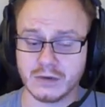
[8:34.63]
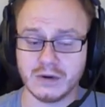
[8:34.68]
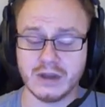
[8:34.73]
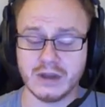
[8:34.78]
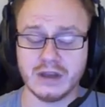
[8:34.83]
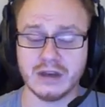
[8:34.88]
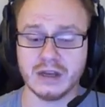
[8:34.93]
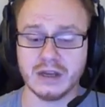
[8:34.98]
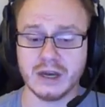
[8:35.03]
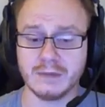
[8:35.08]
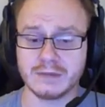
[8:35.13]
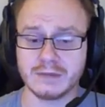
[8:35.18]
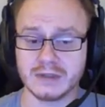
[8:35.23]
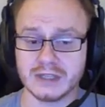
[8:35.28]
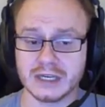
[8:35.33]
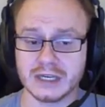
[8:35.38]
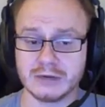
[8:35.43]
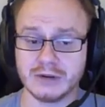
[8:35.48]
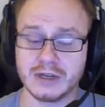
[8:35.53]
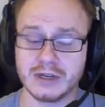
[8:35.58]
or heating up the
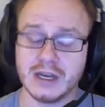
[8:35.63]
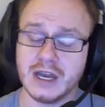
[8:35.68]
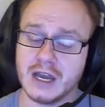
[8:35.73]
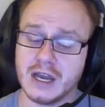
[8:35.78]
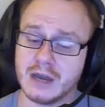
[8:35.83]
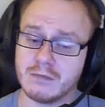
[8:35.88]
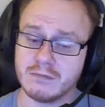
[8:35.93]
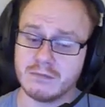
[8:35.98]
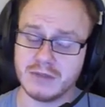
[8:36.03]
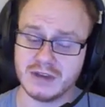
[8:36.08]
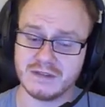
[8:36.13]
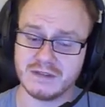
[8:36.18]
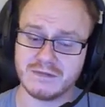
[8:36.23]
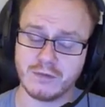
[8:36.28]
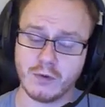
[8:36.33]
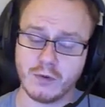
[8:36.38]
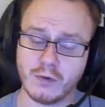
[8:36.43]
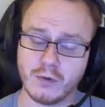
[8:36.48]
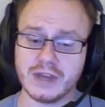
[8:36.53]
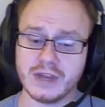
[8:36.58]
liquid
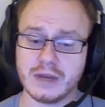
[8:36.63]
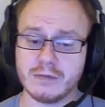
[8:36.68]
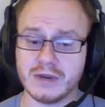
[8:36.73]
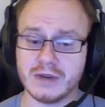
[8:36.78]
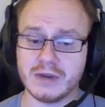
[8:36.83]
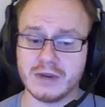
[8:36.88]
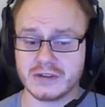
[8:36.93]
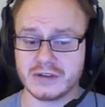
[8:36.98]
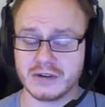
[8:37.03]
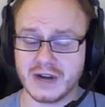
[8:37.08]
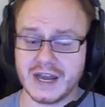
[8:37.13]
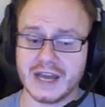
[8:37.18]
before they reach